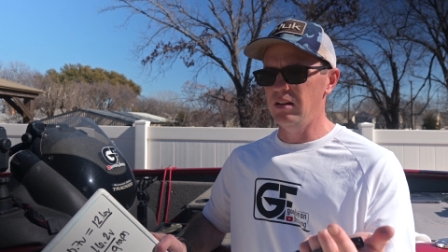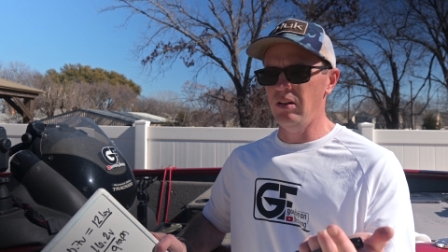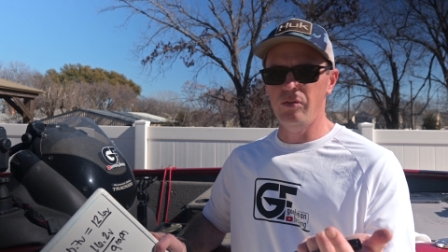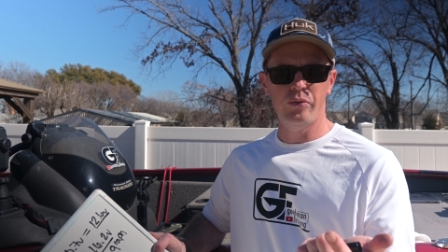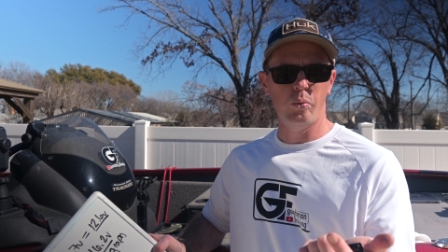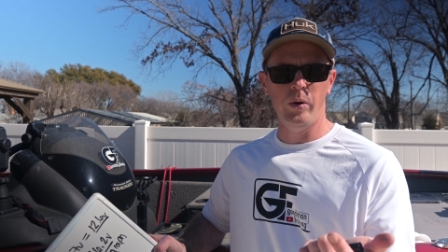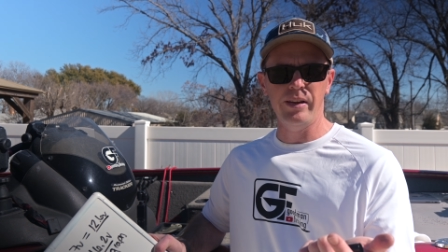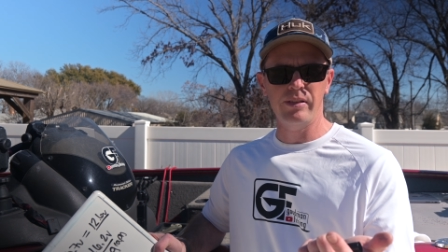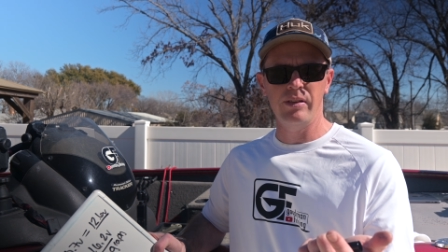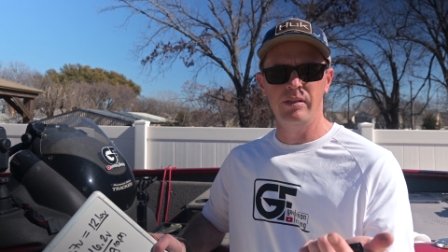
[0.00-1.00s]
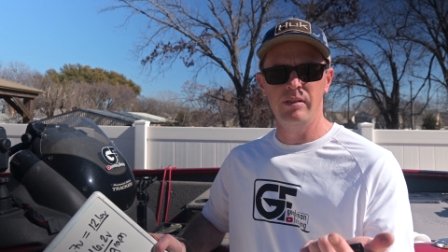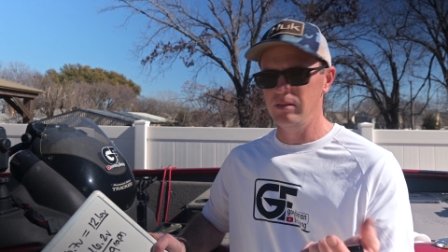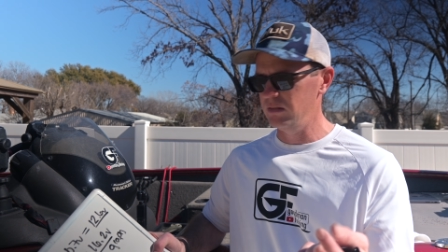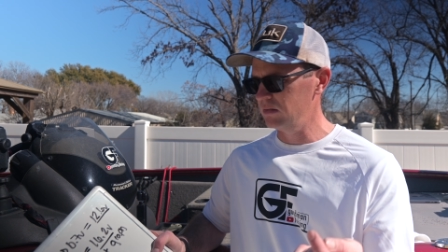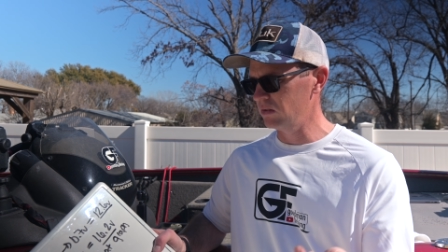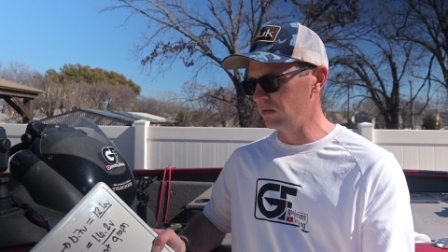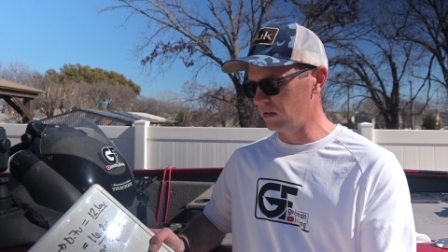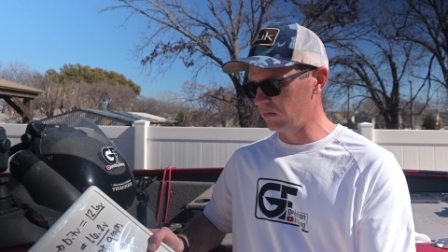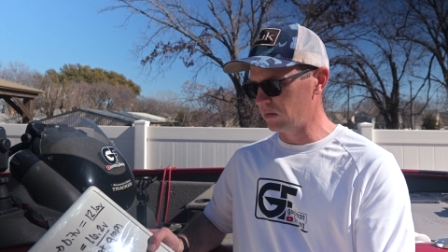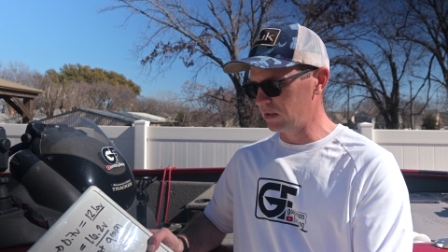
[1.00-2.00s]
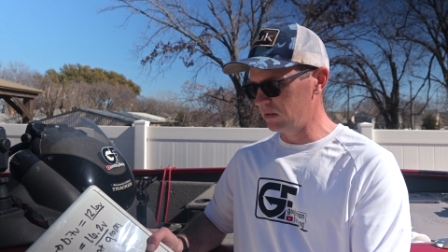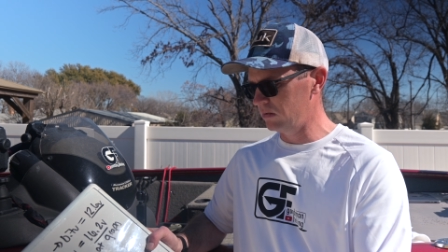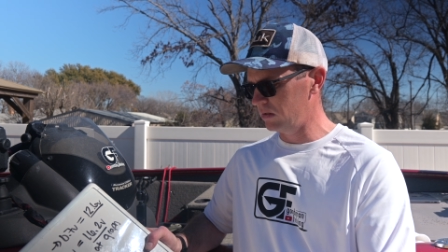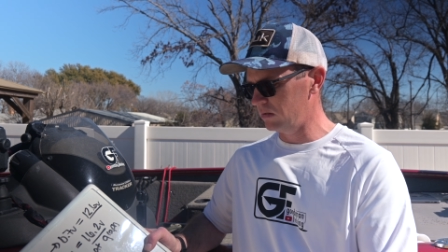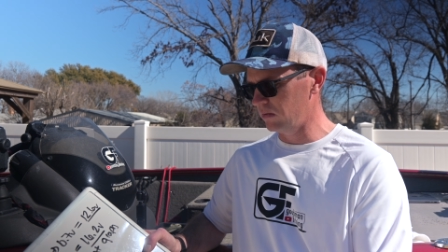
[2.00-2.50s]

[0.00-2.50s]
All for what? So you can reduce